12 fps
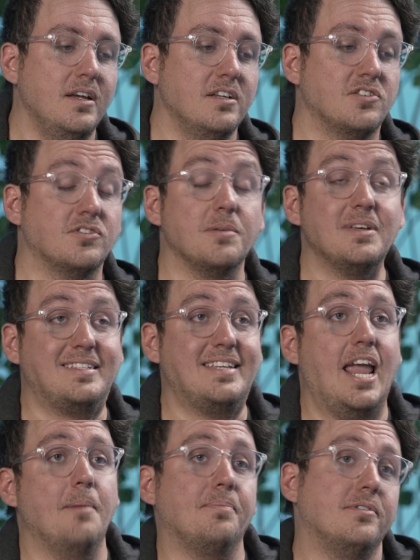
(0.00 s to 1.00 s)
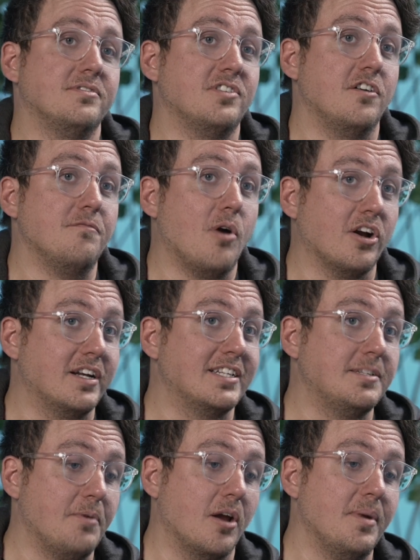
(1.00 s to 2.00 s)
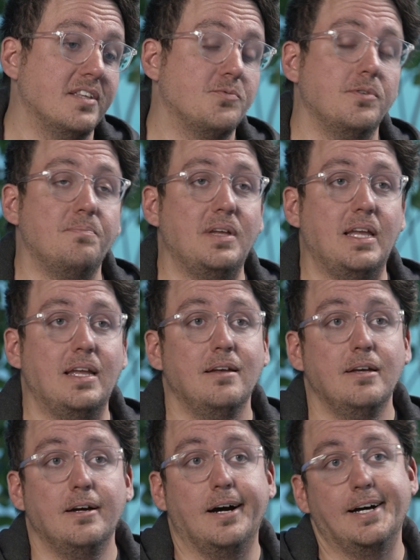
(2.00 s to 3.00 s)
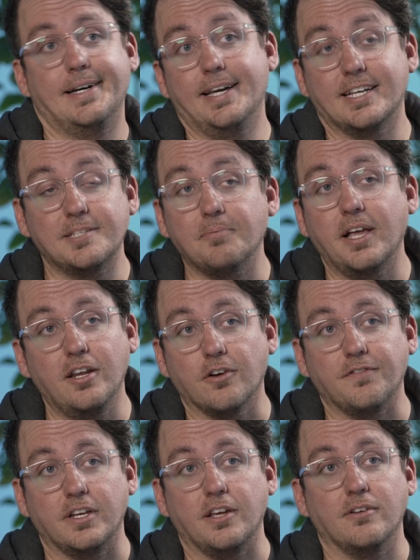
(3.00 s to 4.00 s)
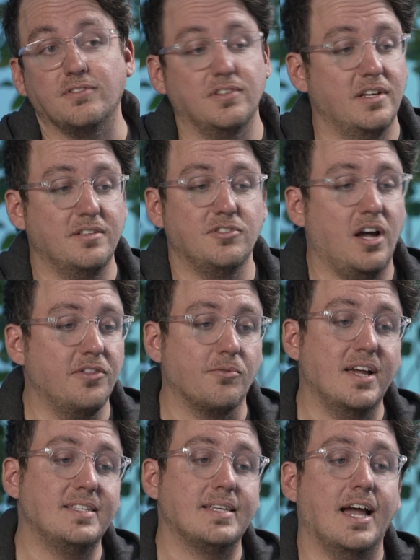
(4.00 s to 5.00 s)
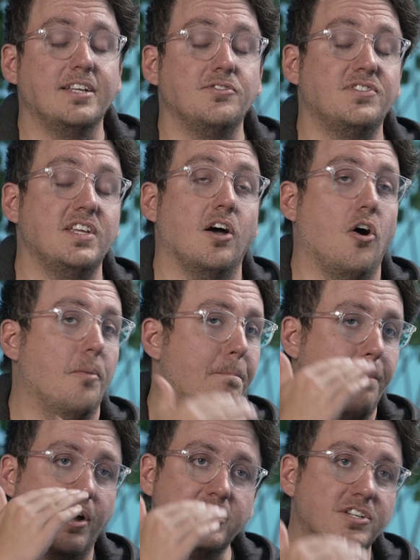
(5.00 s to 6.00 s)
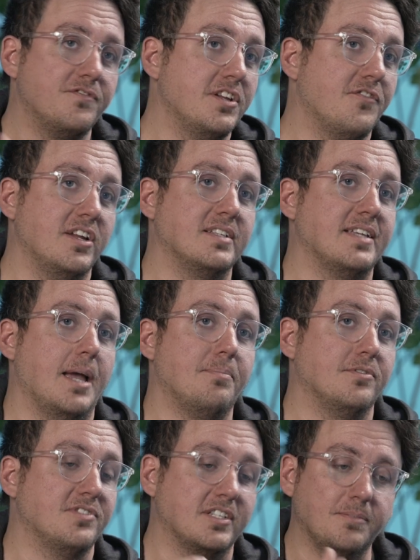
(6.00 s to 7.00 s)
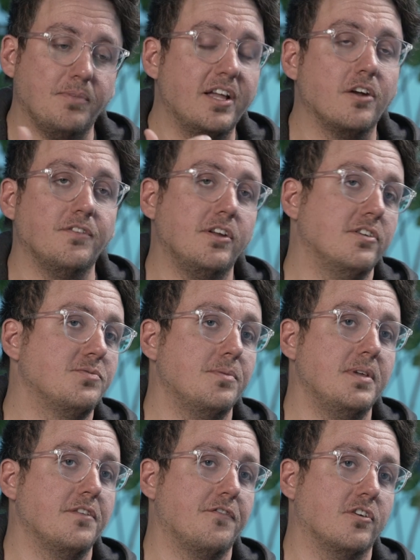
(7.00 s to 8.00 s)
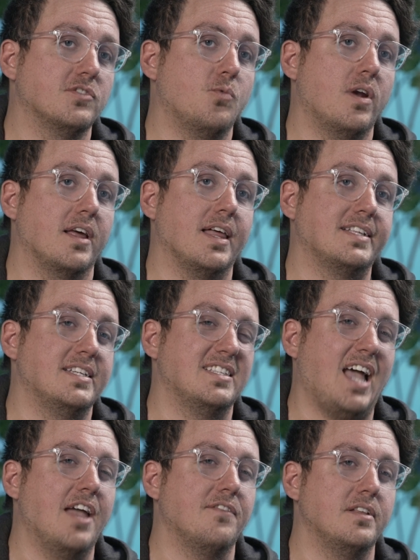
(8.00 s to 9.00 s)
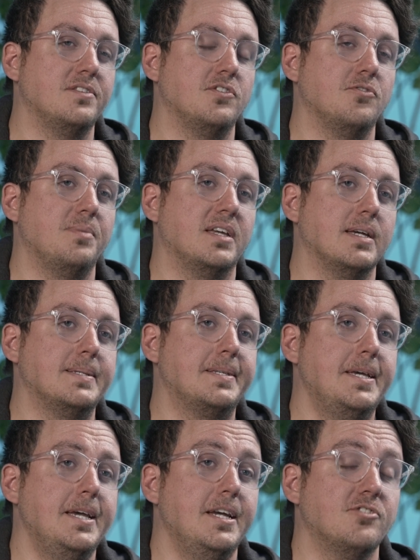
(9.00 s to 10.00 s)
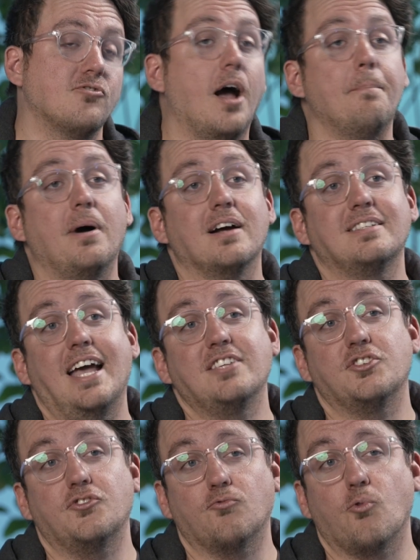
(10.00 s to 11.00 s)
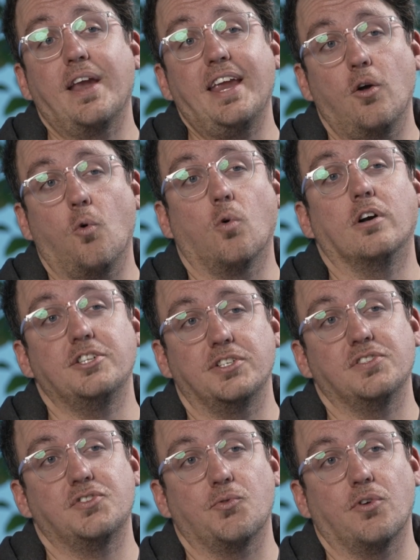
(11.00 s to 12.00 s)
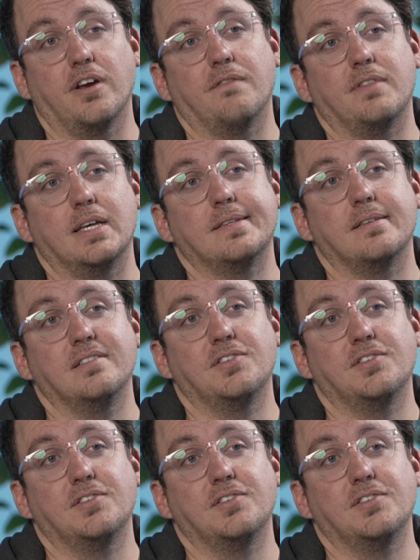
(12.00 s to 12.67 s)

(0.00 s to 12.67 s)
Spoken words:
So some examples of market experiments would be explainer videos. On the right side, you see a bunch of different examples. Explainer videos would be the first one I like to dive into because Dropbox has a great origin story of this. And